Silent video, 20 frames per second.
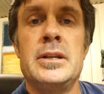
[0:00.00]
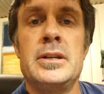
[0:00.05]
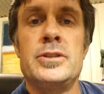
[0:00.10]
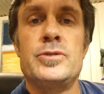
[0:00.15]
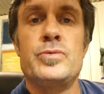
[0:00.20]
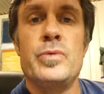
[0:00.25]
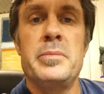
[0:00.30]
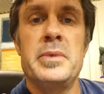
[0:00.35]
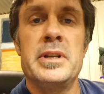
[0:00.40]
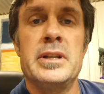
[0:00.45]

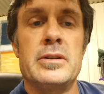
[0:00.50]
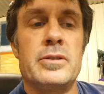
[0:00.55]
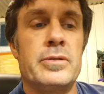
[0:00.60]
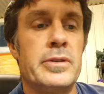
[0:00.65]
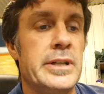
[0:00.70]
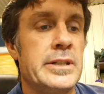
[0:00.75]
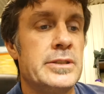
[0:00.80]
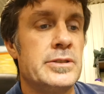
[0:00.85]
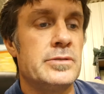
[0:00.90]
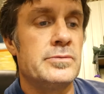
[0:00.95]
swim in the
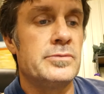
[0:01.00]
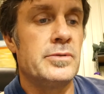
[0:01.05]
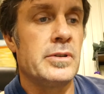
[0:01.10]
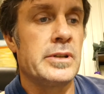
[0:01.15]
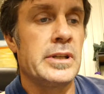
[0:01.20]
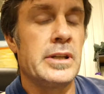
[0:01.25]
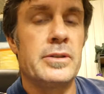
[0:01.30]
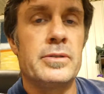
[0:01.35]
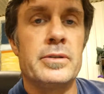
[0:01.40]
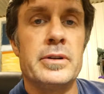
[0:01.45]
creeks, the
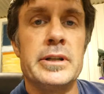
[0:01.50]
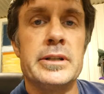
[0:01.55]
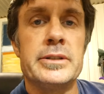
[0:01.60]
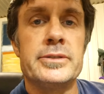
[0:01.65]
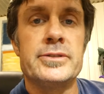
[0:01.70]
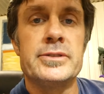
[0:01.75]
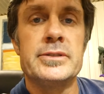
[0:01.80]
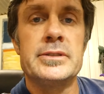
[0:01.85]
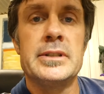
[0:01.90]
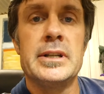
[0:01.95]
rocky
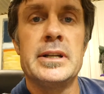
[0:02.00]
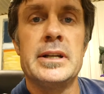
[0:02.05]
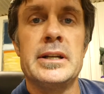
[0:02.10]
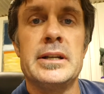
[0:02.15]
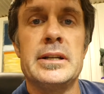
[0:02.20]
creeks, and